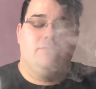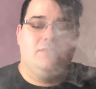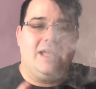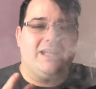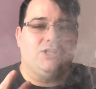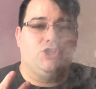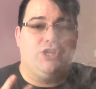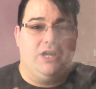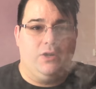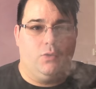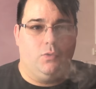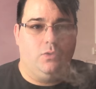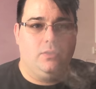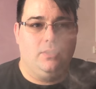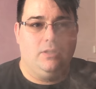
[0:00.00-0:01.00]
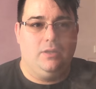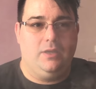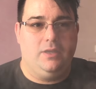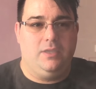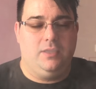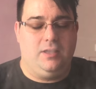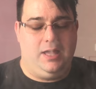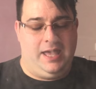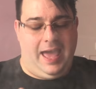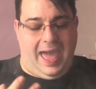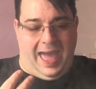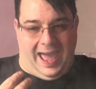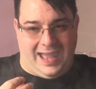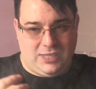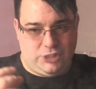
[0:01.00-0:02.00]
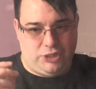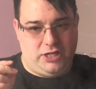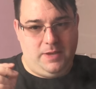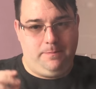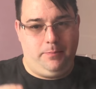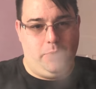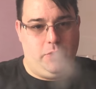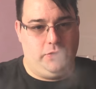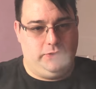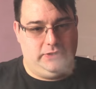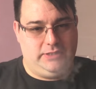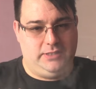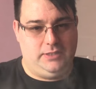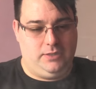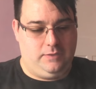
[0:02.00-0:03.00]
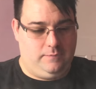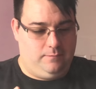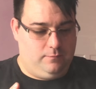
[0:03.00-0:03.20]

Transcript: That chill, it actually puts,